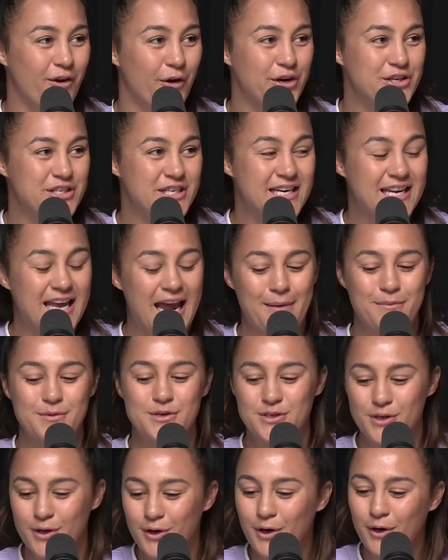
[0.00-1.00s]
Origin Game
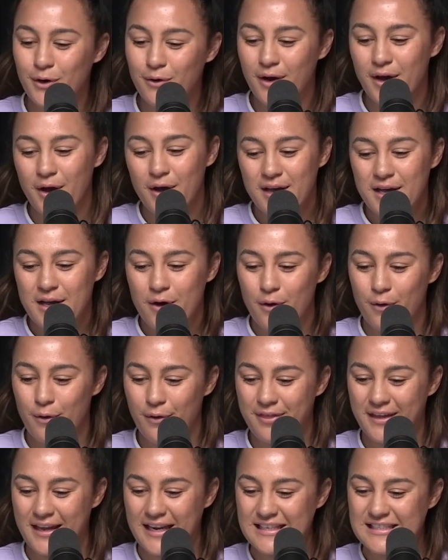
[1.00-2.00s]
2, all
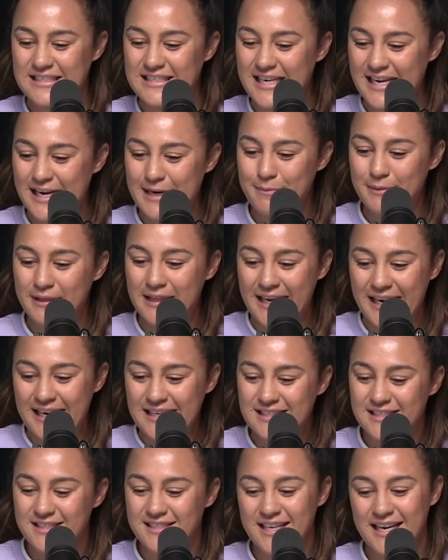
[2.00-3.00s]
things team
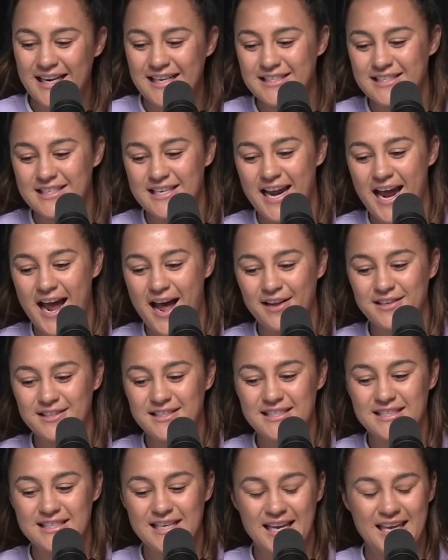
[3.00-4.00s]
lists, ins and
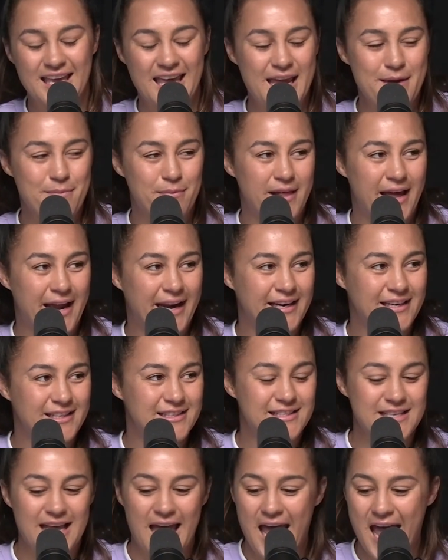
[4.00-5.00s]
outs, key
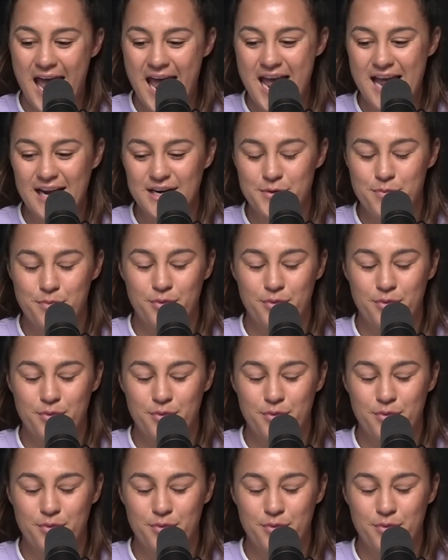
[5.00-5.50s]
players and